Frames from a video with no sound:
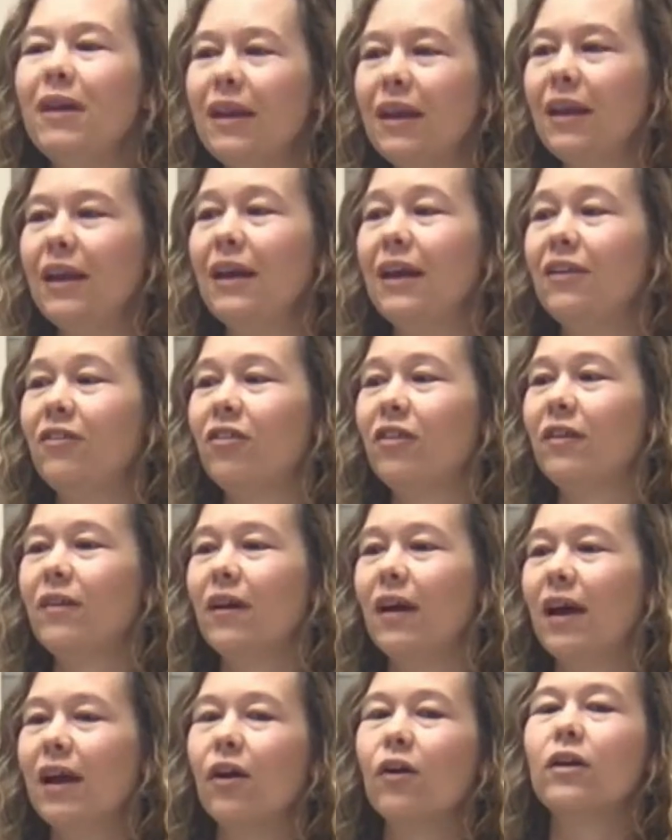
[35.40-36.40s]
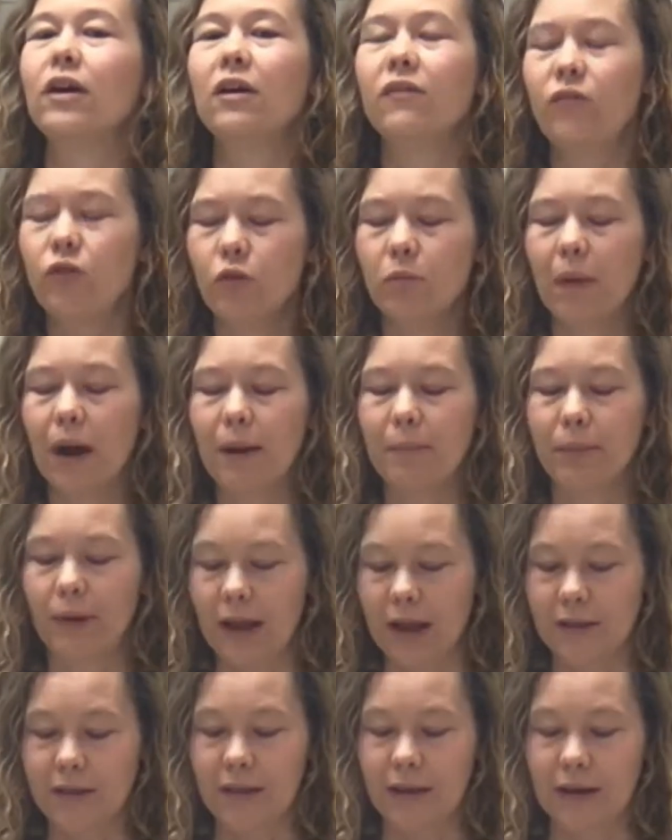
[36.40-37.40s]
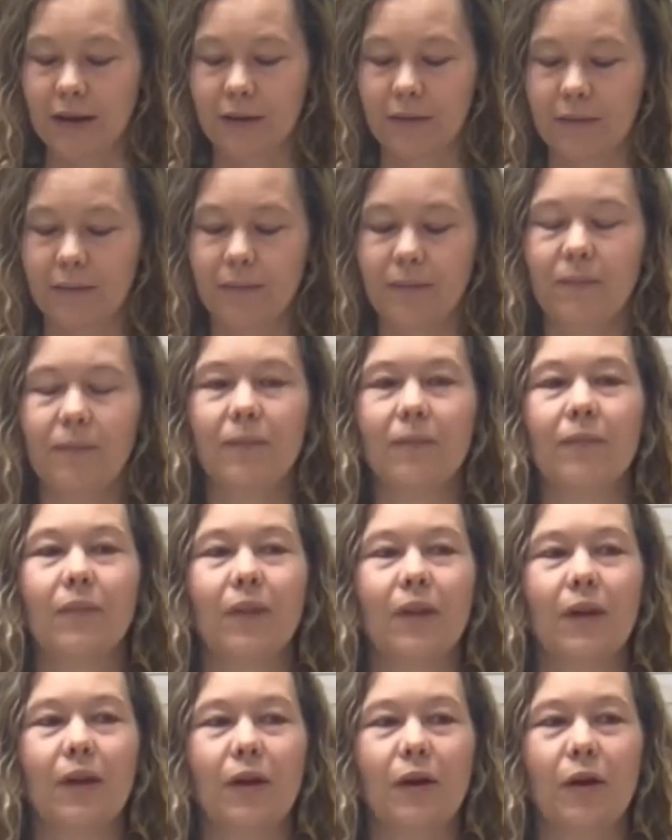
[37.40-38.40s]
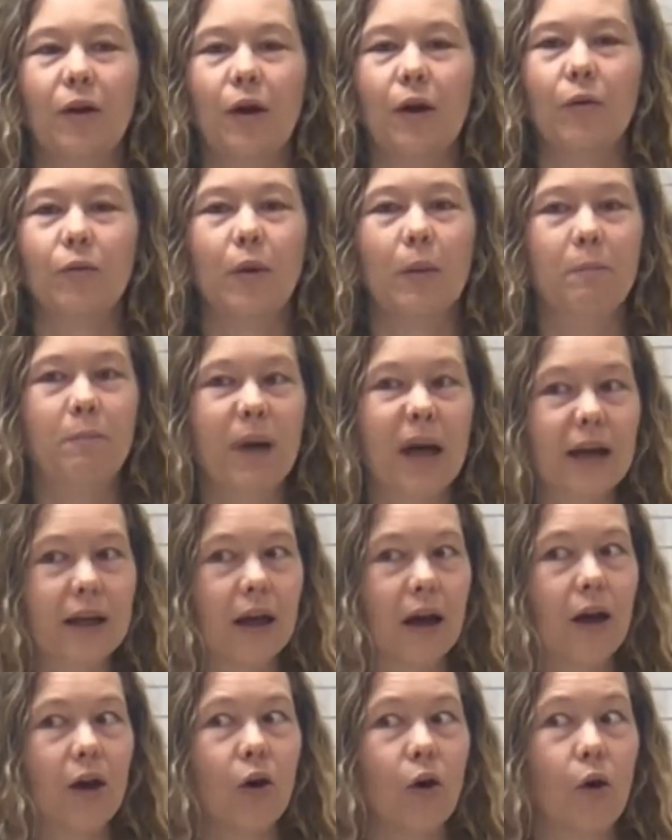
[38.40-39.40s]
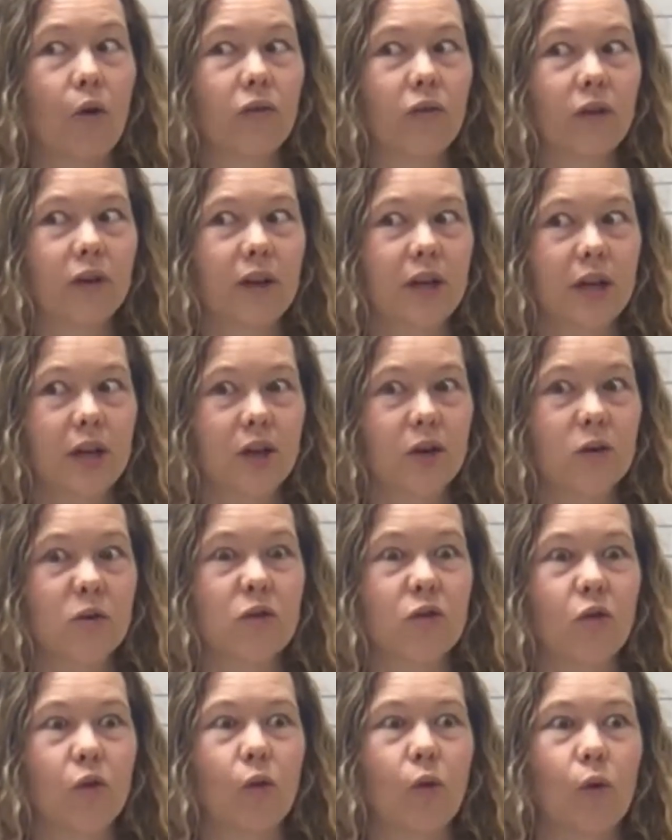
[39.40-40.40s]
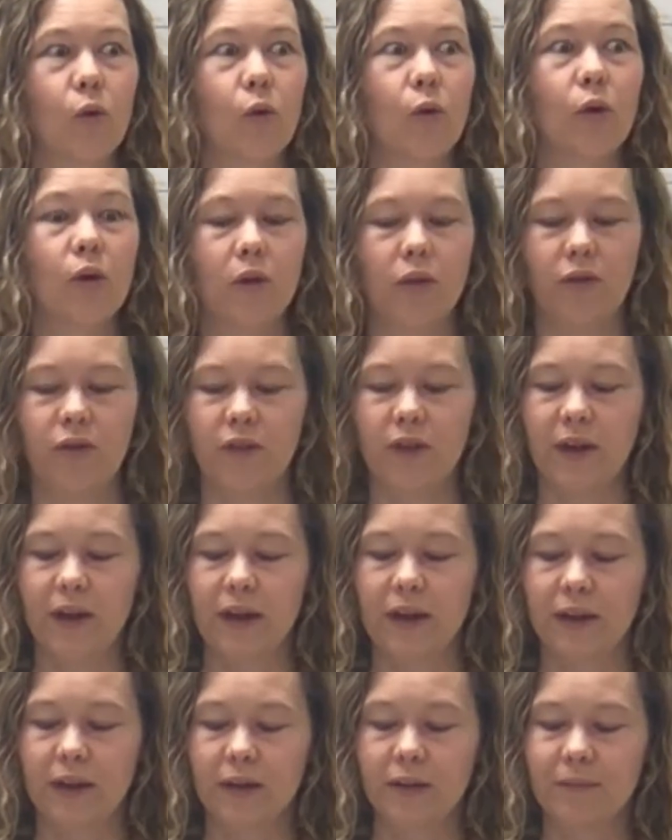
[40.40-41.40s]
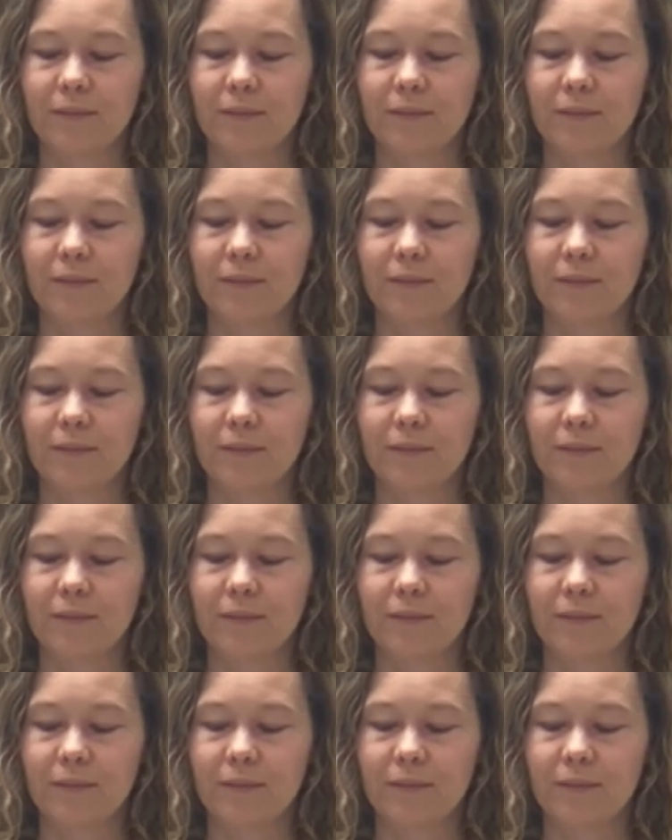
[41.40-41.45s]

to eat, and I'll give you my blessing. Rebecca overhears the whole thing.